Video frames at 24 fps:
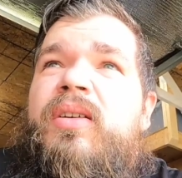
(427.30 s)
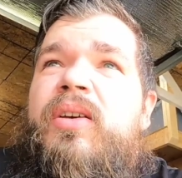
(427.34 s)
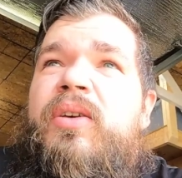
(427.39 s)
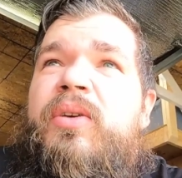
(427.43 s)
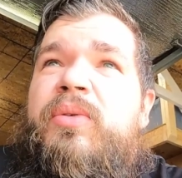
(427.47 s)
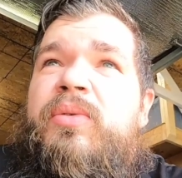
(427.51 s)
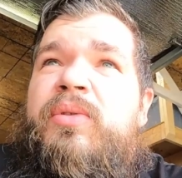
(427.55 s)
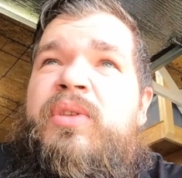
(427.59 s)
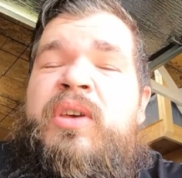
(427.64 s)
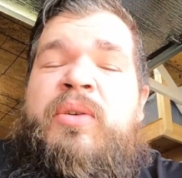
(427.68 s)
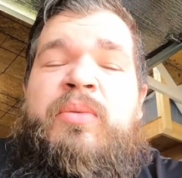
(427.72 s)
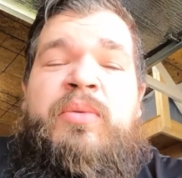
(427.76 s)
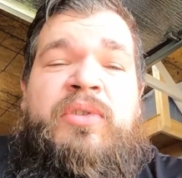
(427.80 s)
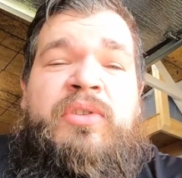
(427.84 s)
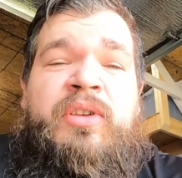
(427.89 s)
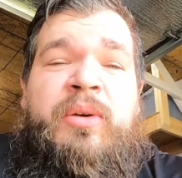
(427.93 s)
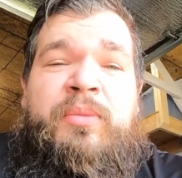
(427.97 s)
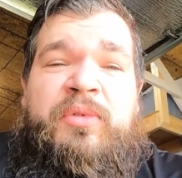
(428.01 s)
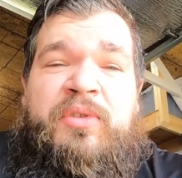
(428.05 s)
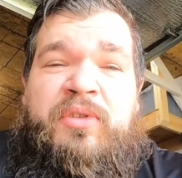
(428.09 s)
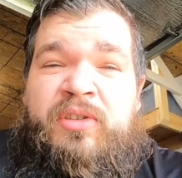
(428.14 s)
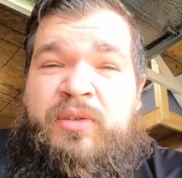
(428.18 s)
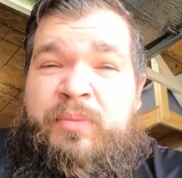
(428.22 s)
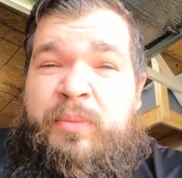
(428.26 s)
It was
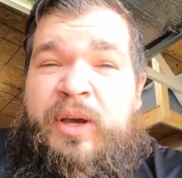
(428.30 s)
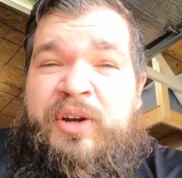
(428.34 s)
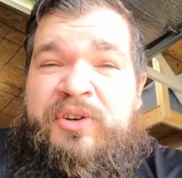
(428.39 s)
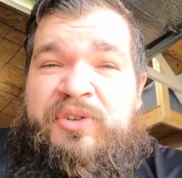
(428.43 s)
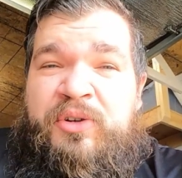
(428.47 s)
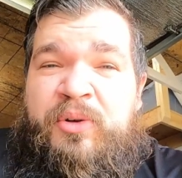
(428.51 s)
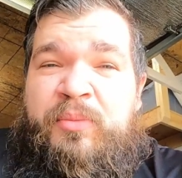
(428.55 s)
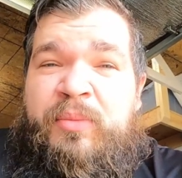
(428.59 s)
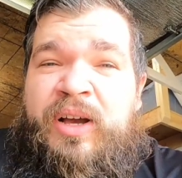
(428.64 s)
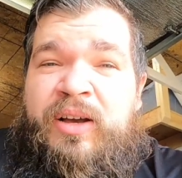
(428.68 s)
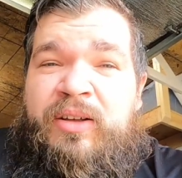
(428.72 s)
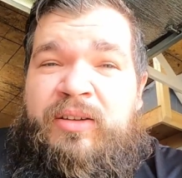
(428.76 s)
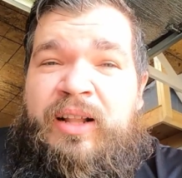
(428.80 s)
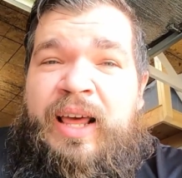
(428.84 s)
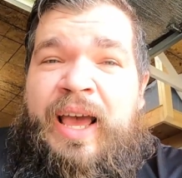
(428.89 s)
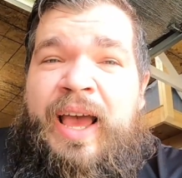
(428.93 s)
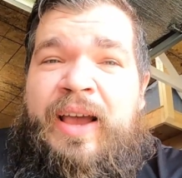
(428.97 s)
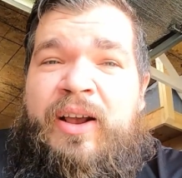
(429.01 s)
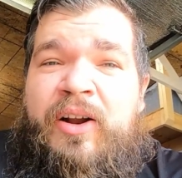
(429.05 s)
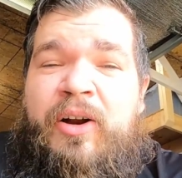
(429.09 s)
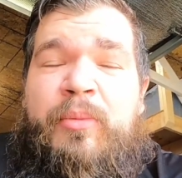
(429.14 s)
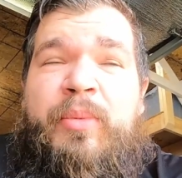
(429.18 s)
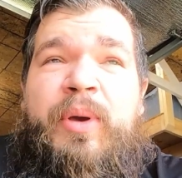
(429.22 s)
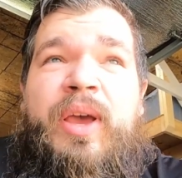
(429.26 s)
something special about
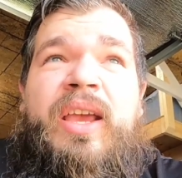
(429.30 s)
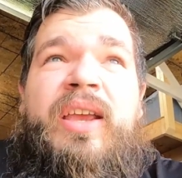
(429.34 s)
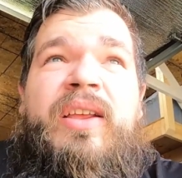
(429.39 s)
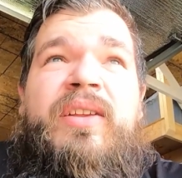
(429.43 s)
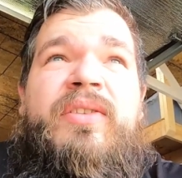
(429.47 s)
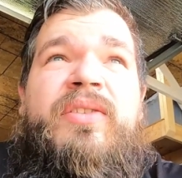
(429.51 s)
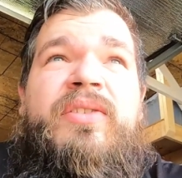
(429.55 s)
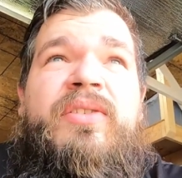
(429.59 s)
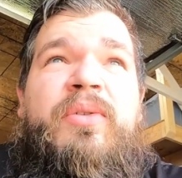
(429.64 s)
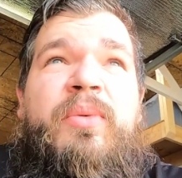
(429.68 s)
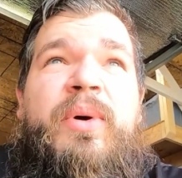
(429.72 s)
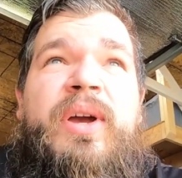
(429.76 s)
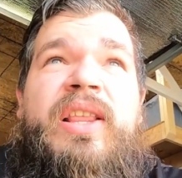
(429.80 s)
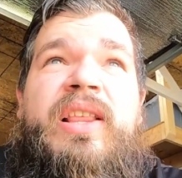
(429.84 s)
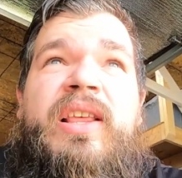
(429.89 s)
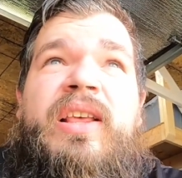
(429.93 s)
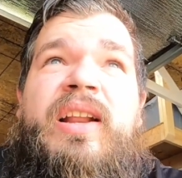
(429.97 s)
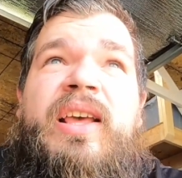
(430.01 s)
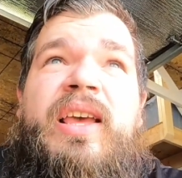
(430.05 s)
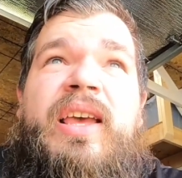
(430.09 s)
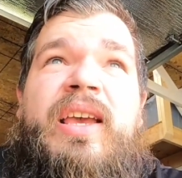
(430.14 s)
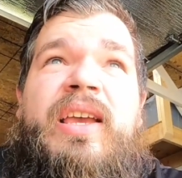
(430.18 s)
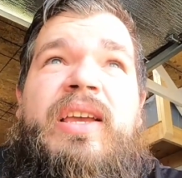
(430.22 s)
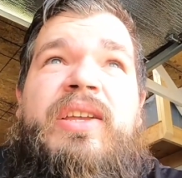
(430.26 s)
lacquer paints, the way
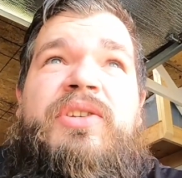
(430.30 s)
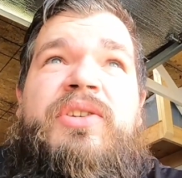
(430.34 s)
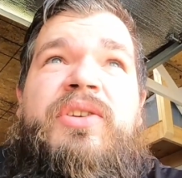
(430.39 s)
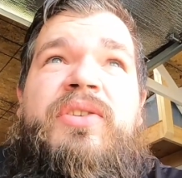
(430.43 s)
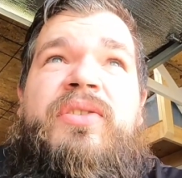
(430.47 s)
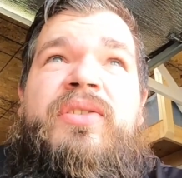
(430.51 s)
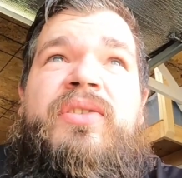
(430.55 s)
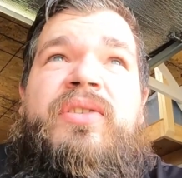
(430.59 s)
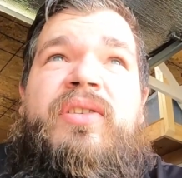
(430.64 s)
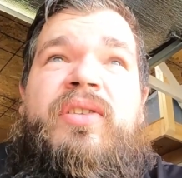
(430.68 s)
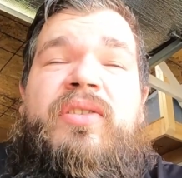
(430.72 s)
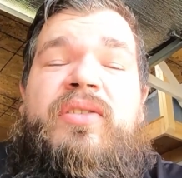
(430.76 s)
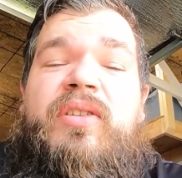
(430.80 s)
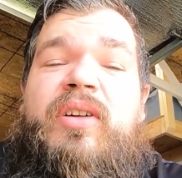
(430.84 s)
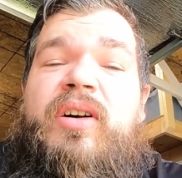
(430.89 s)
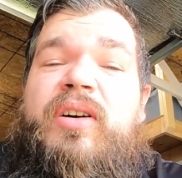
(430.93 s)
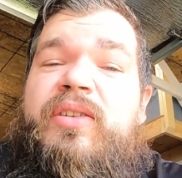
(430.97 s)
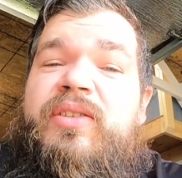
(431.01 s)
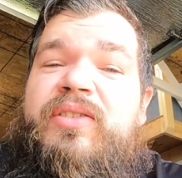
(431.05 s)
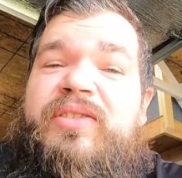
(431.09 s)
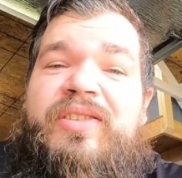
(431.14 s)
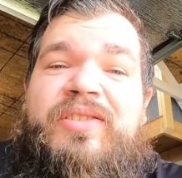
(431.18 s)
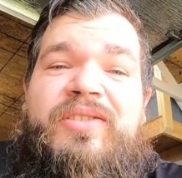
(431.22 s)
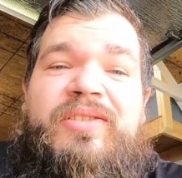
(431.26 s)
that it ages, as
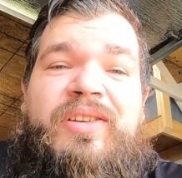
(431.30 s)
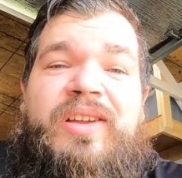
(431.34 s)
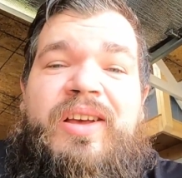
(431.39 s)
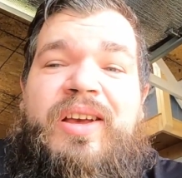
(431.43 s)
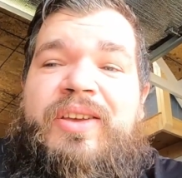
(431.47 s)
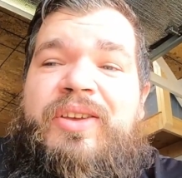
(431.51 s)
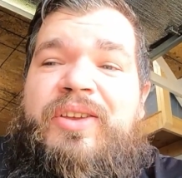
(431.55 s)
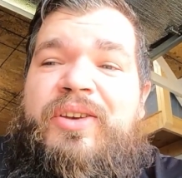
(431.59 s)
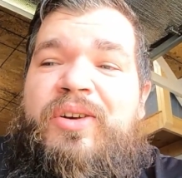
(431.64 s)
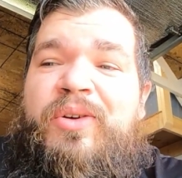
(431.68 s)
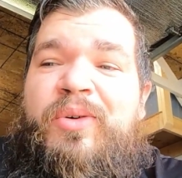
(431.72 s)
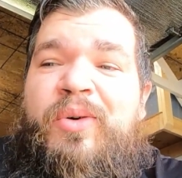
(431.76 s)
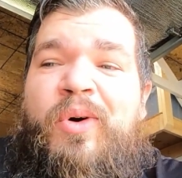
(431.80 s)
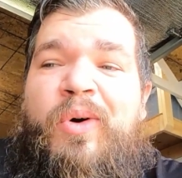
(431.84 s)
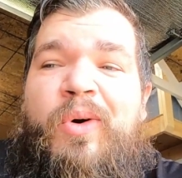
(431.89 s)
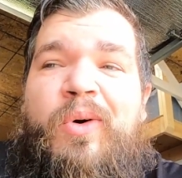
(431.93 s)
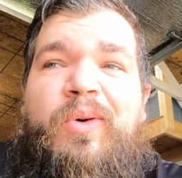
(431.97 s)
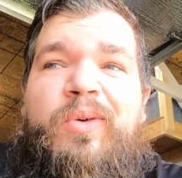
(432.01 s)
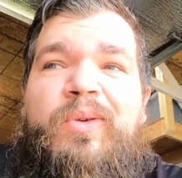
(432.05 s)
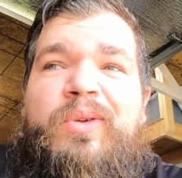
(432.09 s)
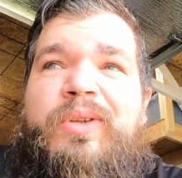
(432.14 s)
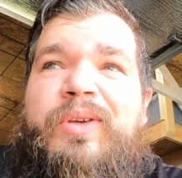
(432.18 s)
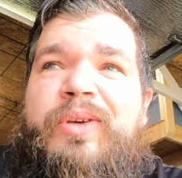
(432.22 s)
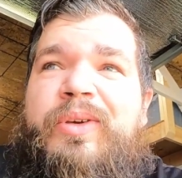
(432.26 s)
long as it's not, you know,
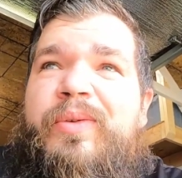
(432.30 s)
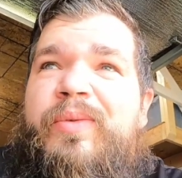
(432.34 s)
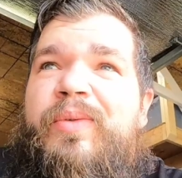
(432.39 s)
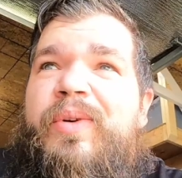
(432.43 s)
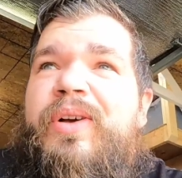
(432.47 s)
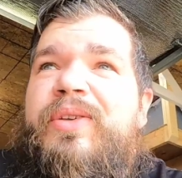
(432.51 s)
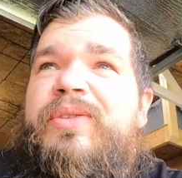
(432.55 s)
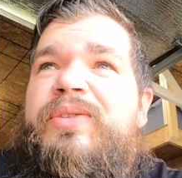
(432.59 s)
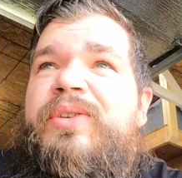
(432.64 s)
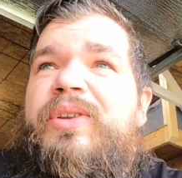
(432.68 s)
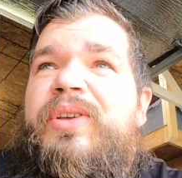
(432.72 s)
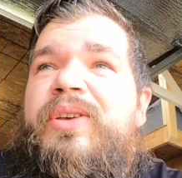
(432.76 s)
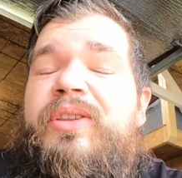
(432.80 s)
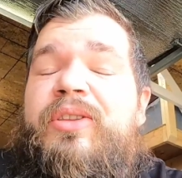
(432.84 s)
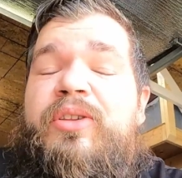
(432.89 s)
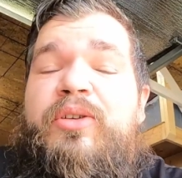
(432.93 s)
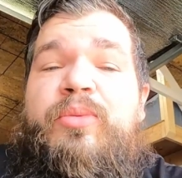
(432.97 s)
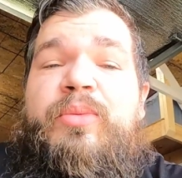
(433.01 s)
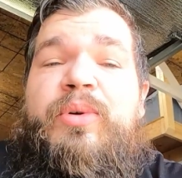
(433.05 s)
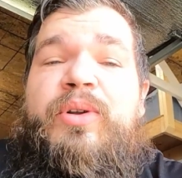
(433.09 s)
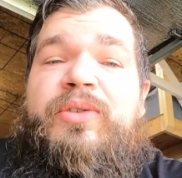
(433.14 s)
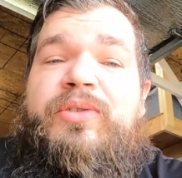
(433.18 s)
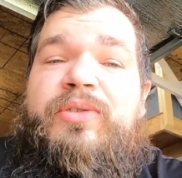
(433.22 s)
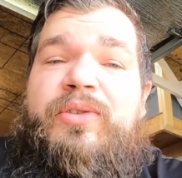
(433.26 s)
holy and rusty, a
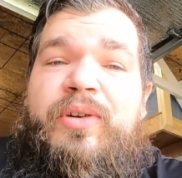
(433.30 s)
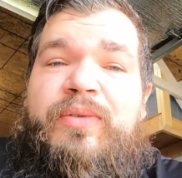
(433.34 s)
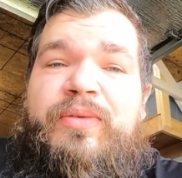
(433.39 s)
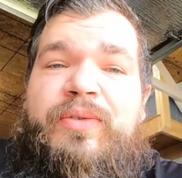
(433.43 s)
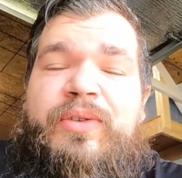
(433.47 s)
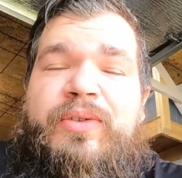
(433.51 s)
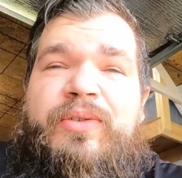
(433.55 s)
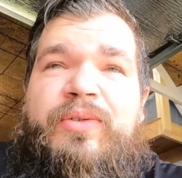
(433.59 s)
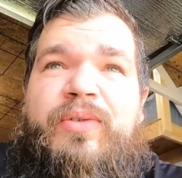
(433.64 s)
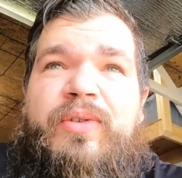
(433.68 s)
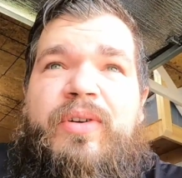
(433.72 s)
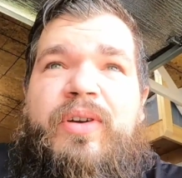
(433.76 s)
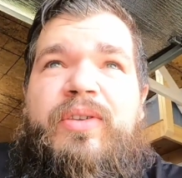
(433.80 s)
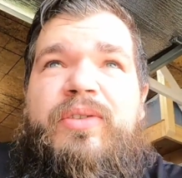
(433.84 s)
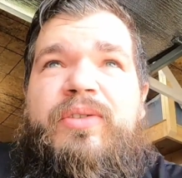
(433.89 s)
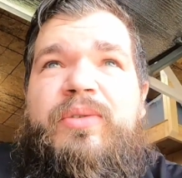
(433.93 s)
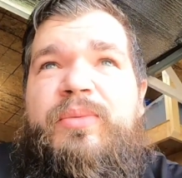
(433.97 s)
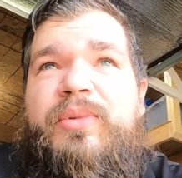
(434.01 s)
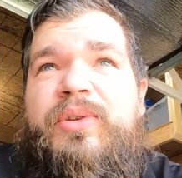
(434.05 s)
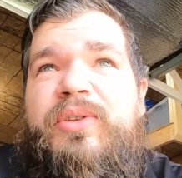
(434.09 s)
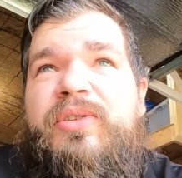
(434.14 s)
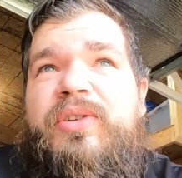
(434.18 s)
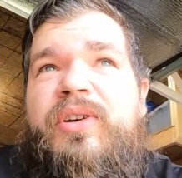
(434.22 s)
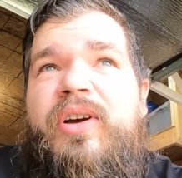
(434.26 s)
little bit of surface rust
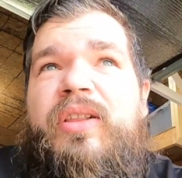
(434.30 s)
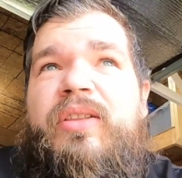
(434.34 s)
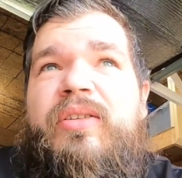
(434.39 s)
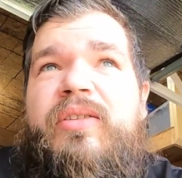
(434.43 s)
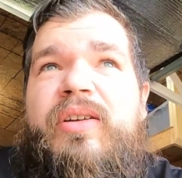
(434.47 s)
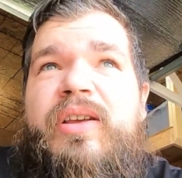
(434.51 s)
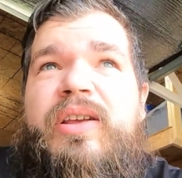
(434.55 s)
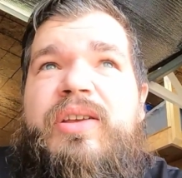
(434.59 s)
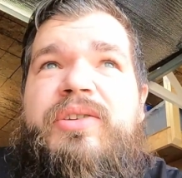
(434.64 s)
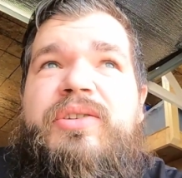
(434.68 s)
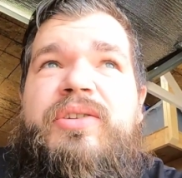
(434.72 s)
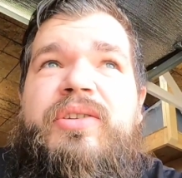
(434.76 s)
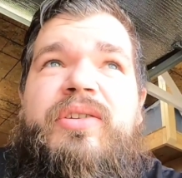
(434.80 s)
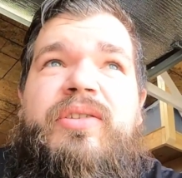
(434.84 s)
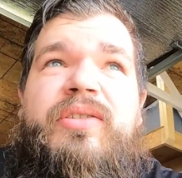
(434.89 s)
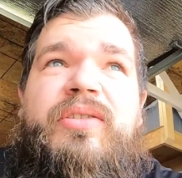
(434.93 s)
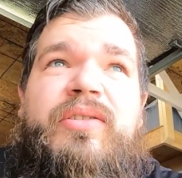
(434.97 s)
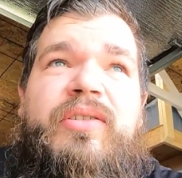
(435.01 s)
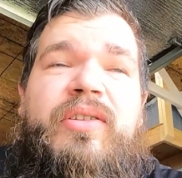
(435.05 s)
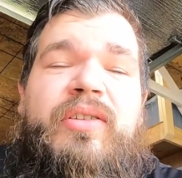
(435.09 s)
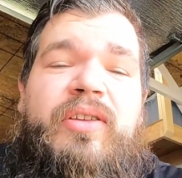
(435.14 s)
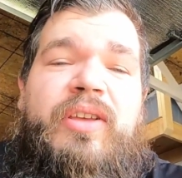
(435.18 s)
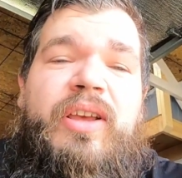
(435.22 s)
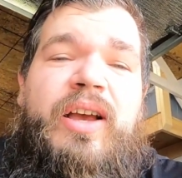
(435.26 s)
and
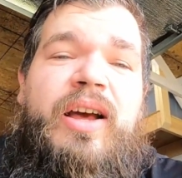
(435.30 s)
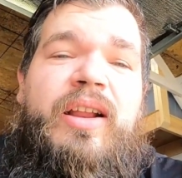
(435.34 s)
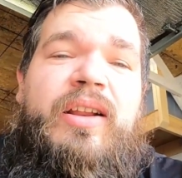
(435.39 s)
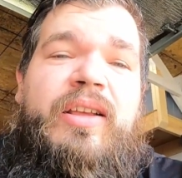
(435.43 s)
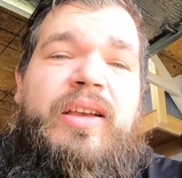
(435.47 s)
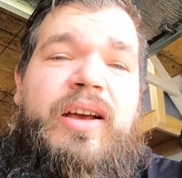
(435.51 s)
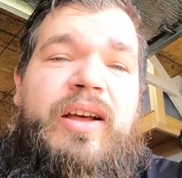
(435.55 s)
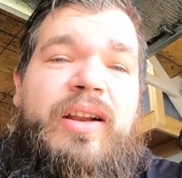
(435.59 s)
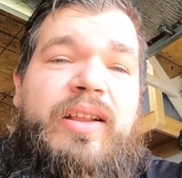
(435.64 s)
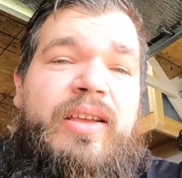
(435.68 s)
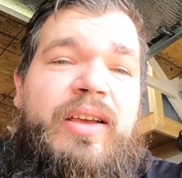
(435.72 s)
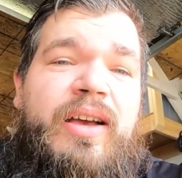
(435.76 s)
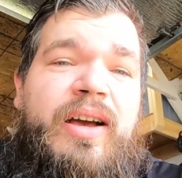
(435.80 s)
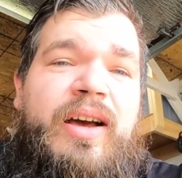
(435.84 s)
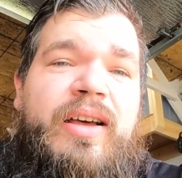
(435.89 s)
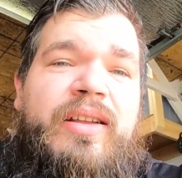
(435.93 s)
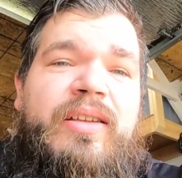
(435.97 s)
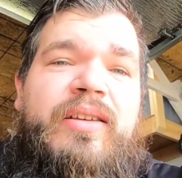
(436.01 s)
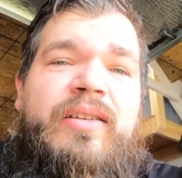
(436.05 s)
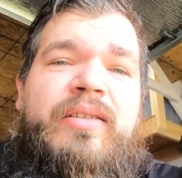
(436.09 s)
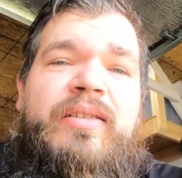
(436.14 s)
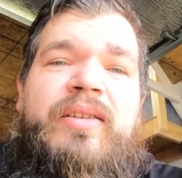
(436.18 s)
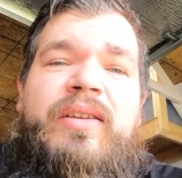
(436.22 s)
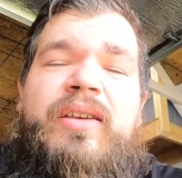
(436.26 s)
discoloration, yada yada
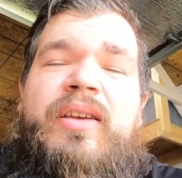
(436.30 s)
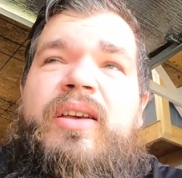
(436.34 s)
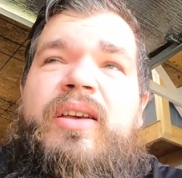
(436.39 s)
yada.